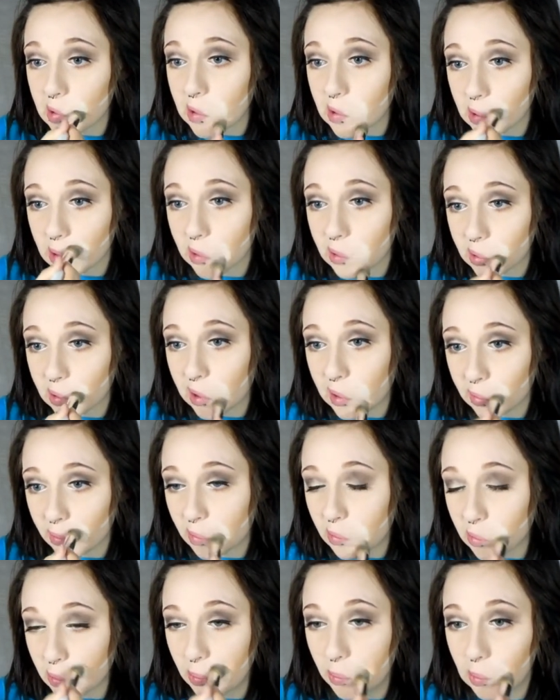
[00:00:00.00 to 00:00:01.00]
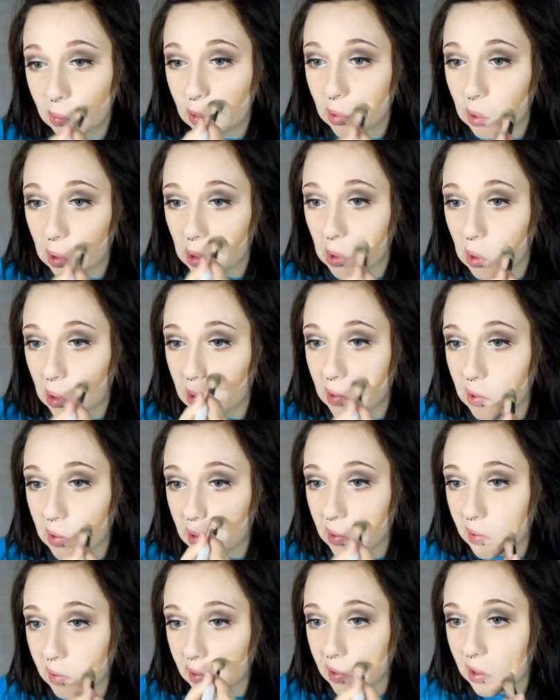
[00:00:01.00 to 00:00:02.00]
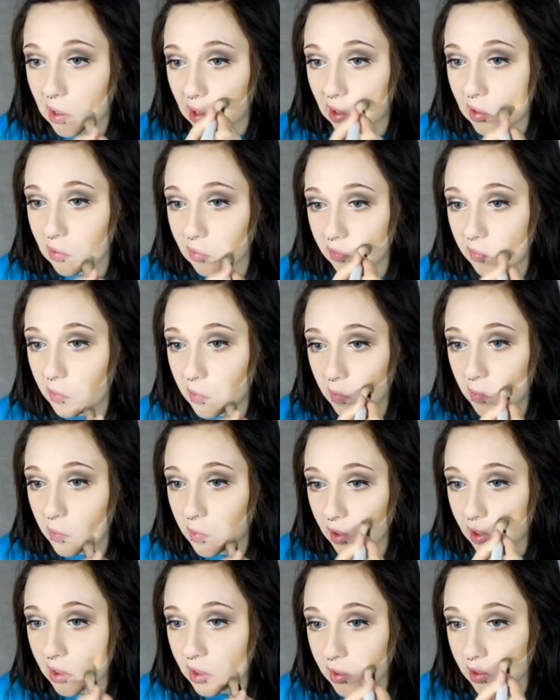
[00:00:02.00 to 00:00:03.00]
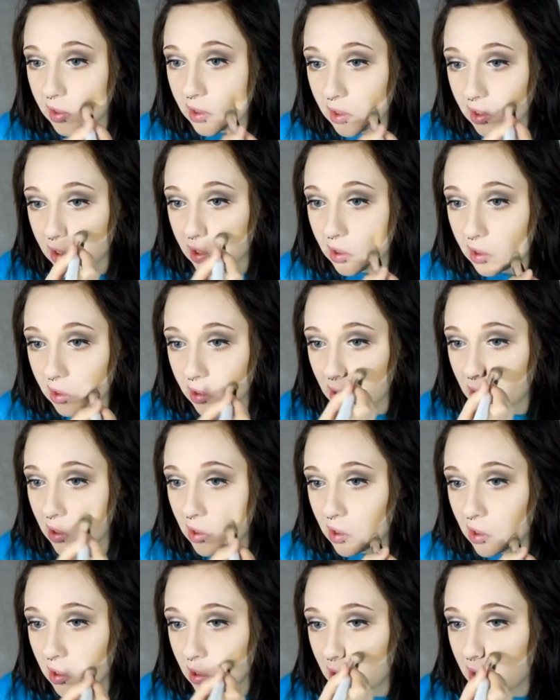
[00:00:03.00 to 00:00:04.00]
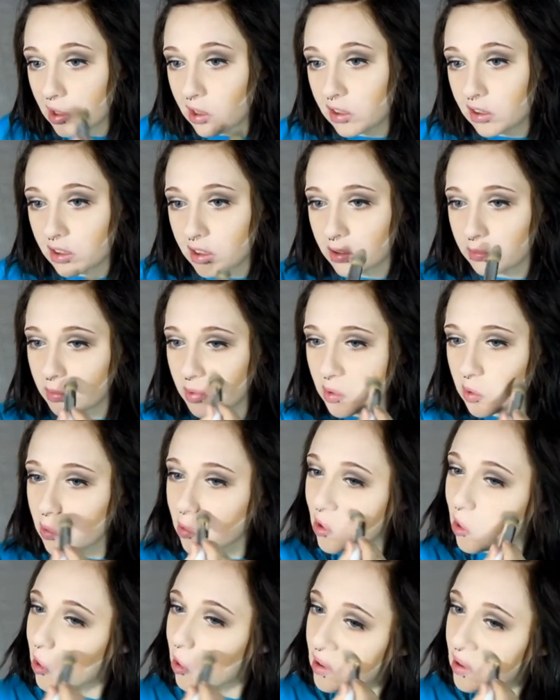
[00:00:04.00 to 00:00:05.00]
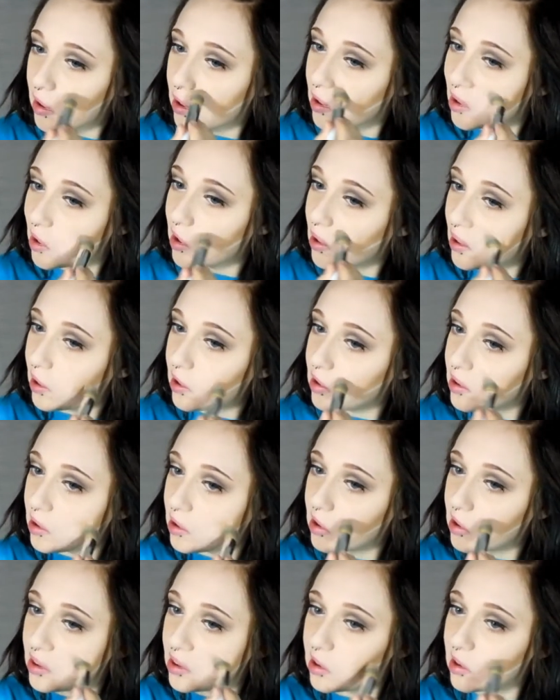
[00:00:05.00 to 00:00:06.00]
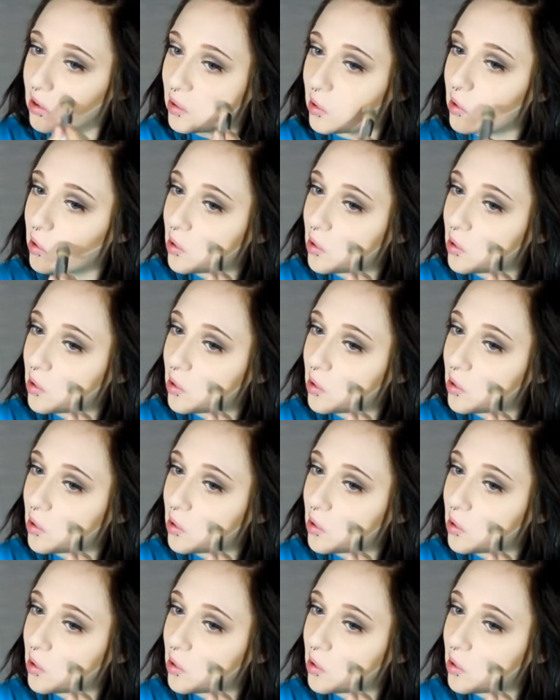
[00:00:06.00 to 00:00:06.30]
And you do have to work kind of quickly, almost with like any